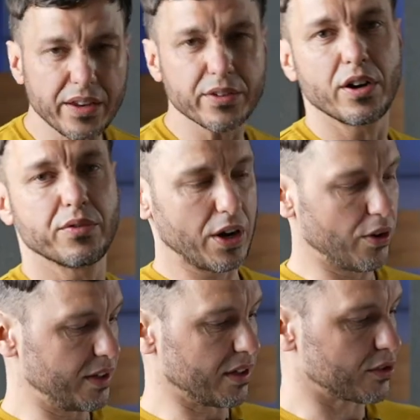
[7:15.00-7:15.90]
of our
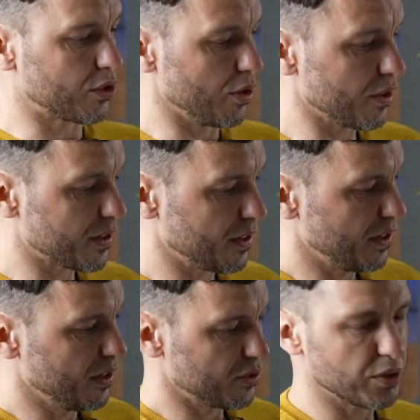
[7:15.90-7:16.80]
little talk.
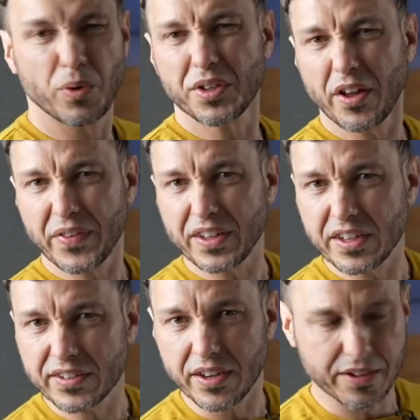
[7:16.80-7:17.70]
So what are the key
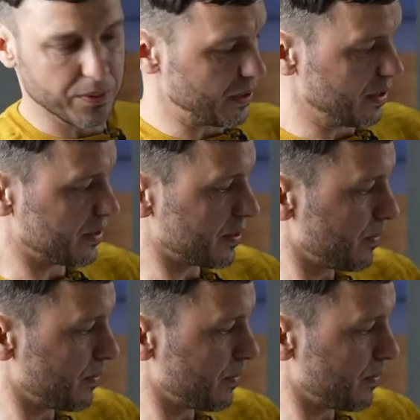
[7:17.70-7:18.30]
takeaways?